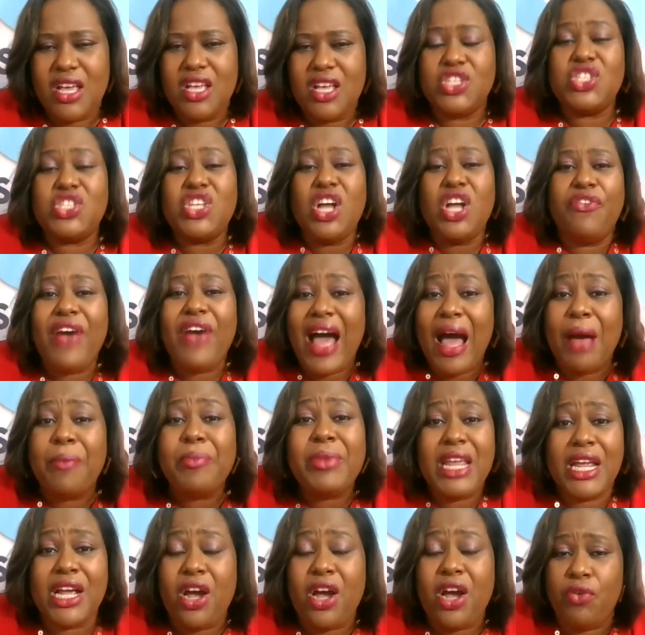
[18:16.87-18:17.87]
Stuff
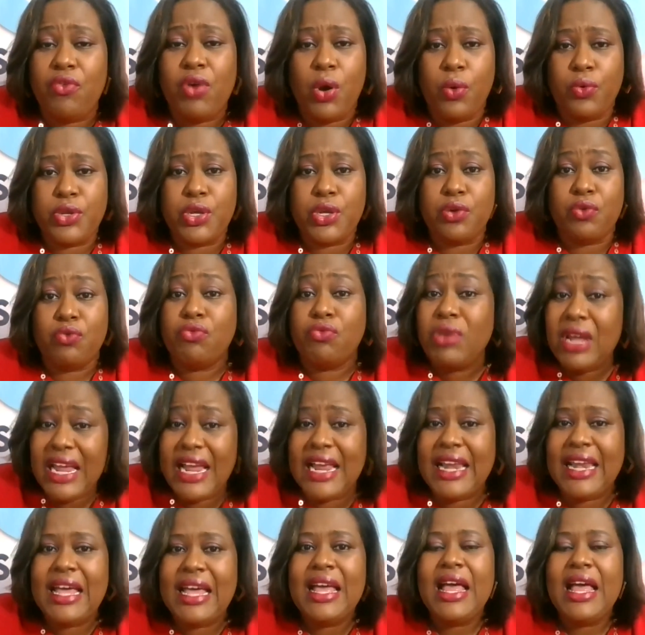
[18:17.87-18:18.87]
happening around you,
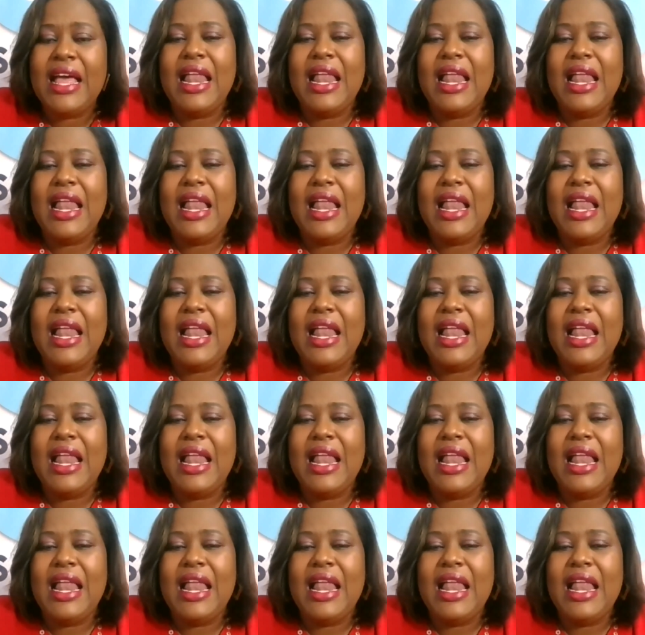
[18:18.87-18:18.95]
real